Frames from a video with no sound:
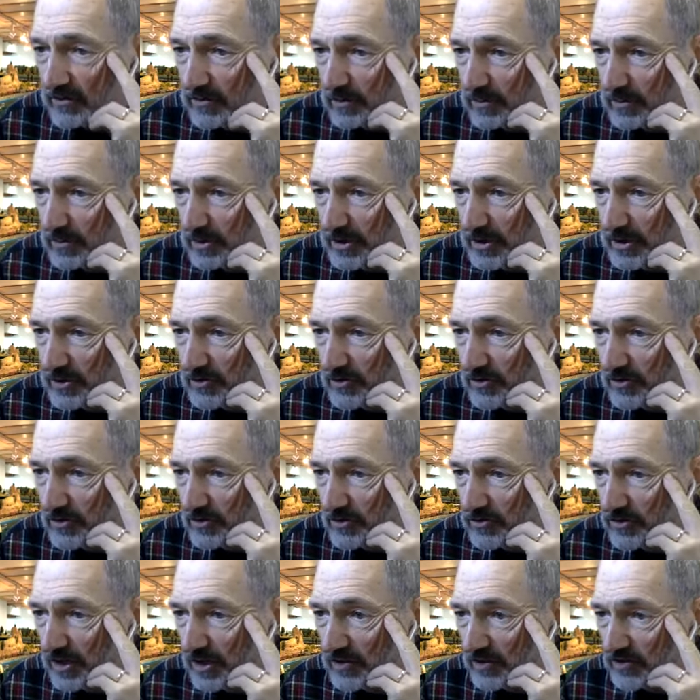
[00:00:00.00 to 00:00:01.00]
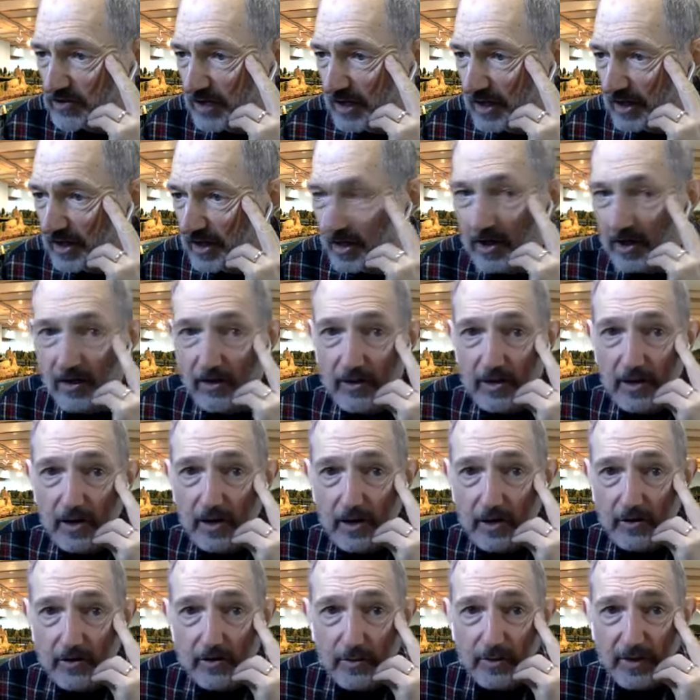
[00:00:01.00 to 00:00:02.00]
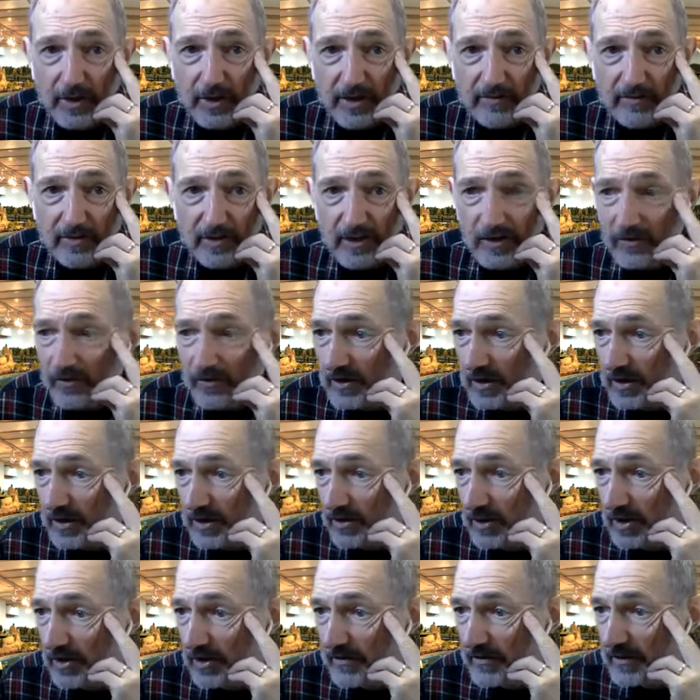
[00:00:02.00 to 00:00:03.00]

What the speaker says: would be to just change that out. Do we have anything on